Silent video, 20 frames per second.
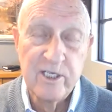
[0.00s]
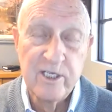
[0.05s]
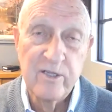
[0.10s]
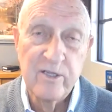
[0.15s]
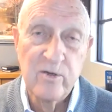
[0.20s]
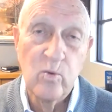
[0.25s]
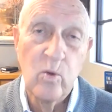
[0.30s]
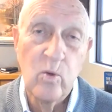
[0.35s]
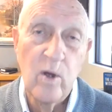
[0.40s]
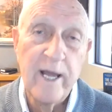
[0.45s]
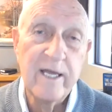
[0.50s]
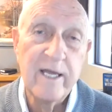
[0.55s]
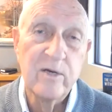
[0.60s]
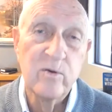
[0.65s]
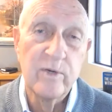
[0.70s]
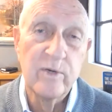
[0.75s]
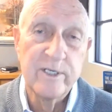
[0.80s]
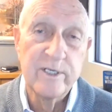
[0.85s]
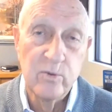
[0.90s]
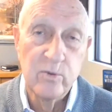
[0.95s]
in the way
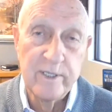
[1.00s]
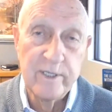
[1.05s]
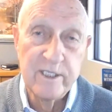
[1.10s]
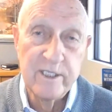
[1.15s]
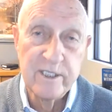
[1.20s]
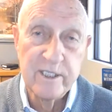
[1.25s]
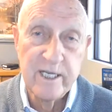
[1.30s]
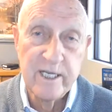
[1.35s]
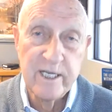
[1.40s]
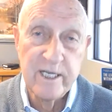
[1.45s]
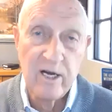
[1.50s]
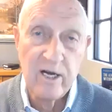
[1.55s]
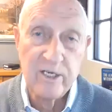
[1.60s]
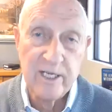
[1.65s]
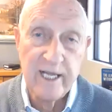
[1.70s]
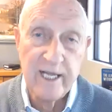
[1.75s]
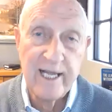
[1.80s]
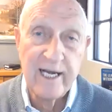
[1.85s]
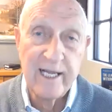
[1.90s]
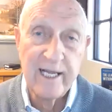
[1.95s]
in which we see our
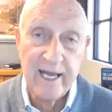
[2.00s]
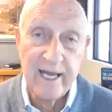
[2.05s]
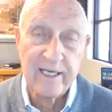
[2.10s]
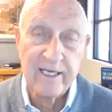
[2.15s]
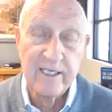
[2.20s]
data.